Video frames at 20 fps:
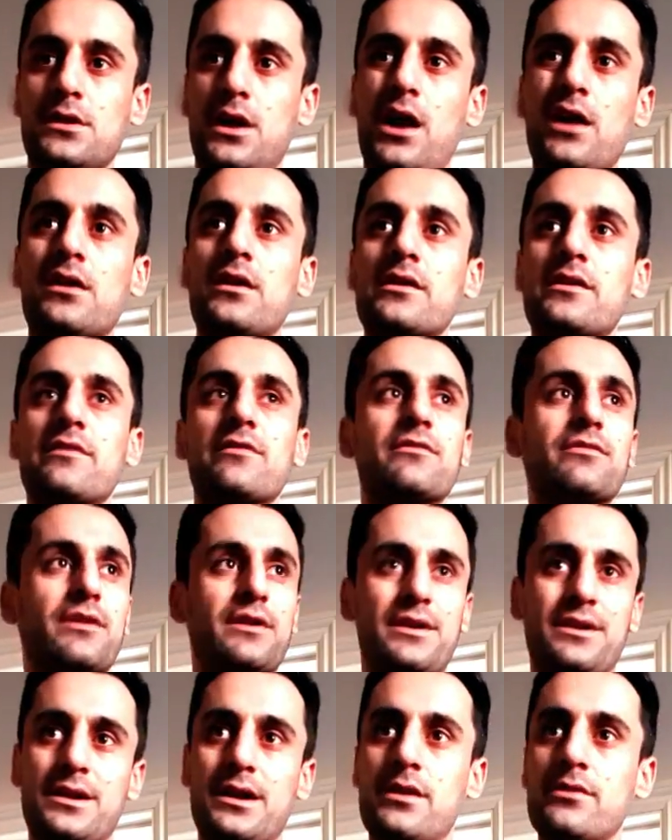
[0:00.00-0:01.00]
I can't even
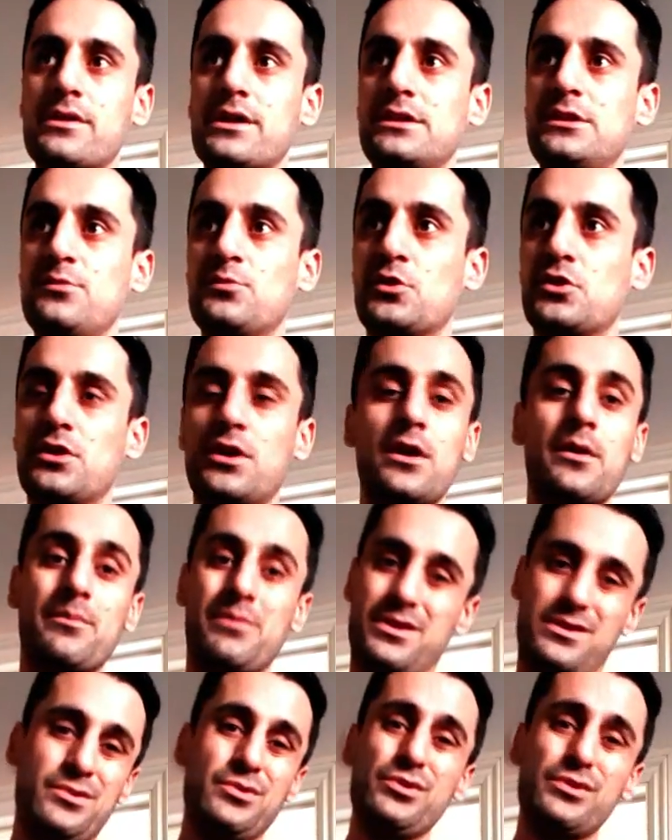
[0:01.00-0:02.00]
fucking count anymore.
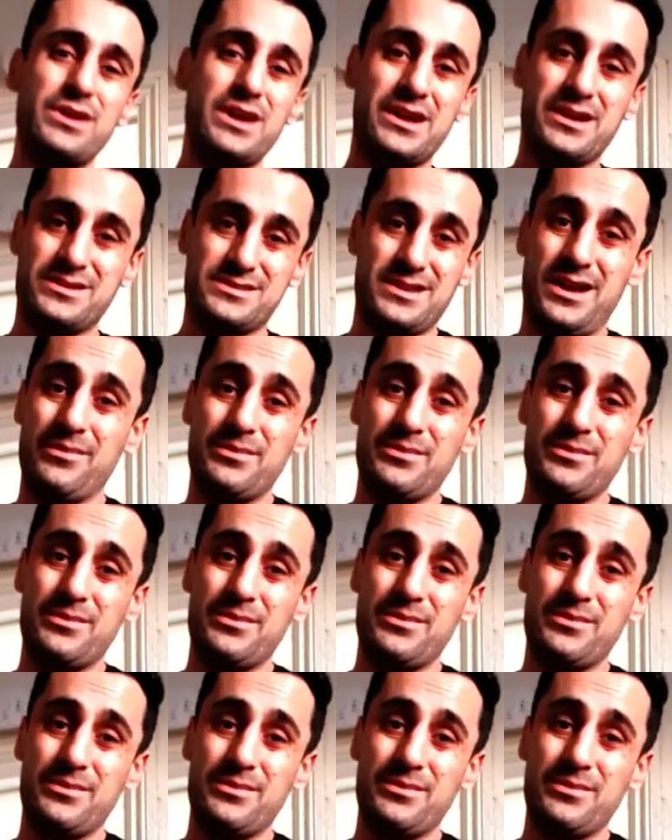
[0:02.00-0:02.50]
But who cares?